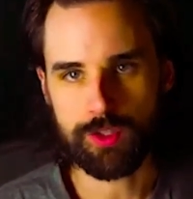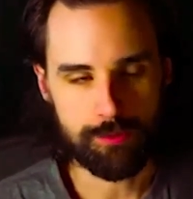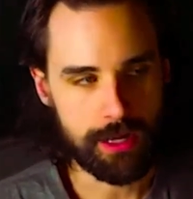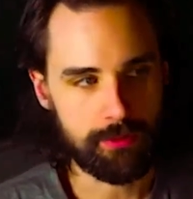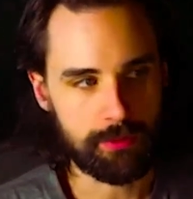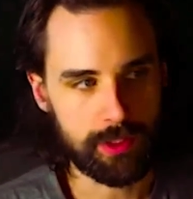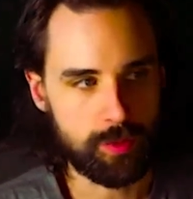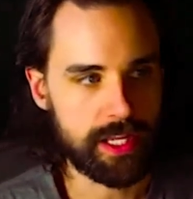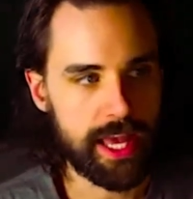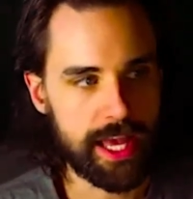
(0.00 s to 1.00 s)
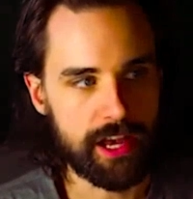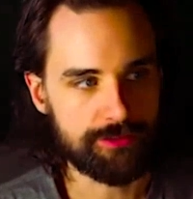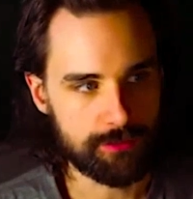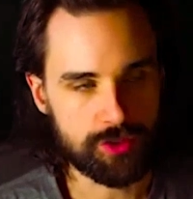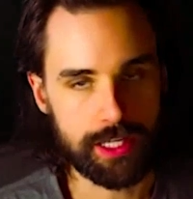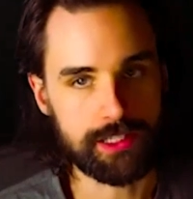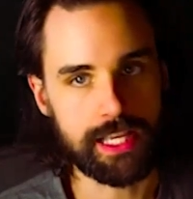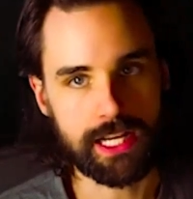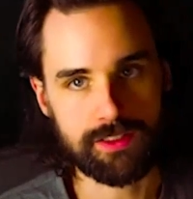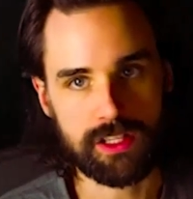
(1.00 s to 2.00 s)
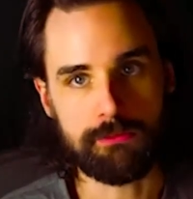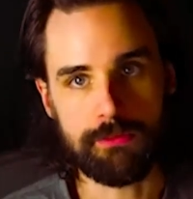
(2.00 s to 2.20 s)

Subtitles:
You probably want to have some transactions on